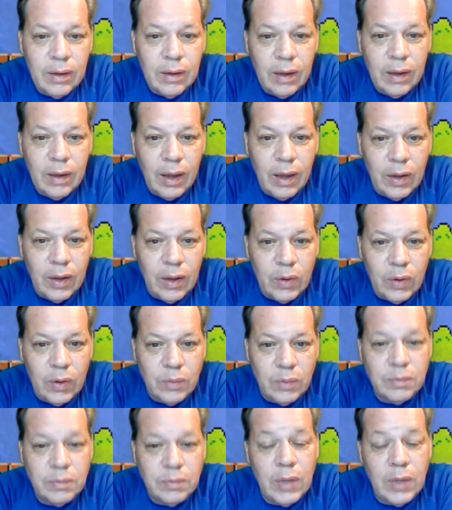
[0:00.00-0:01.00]
Hello,
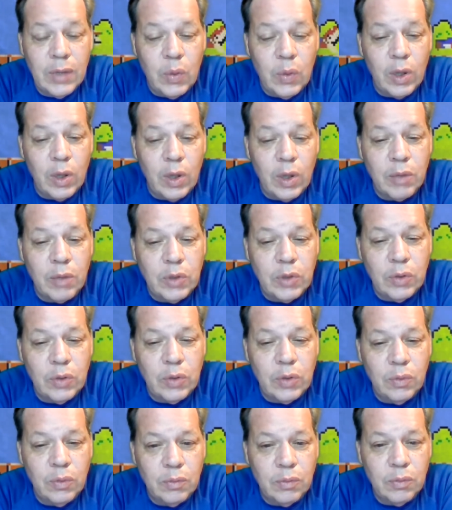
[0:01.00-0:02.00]
and welcome to
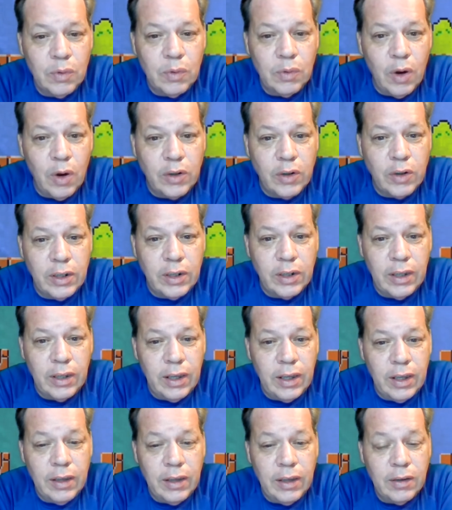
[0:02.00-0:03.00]
R.T.D.
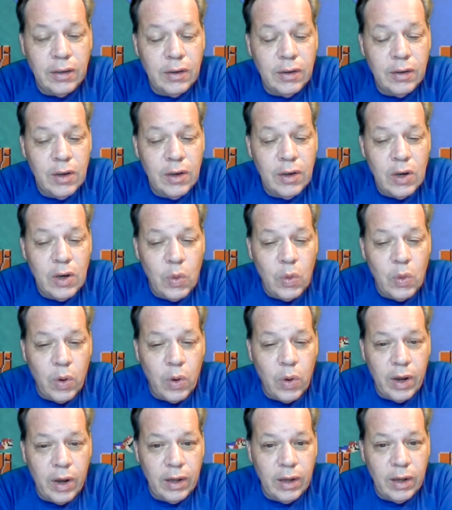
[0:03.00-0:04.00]
Inc., where
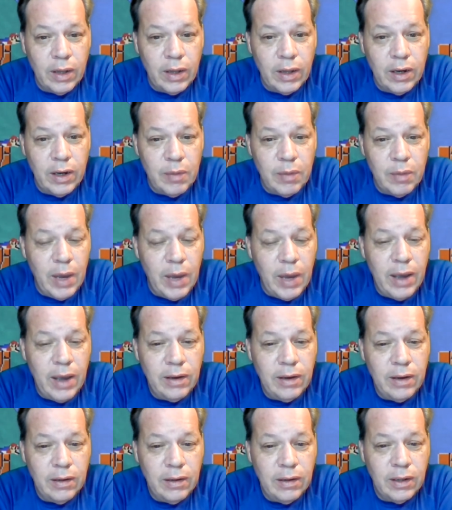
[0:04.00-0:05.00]
I enlighten your mind and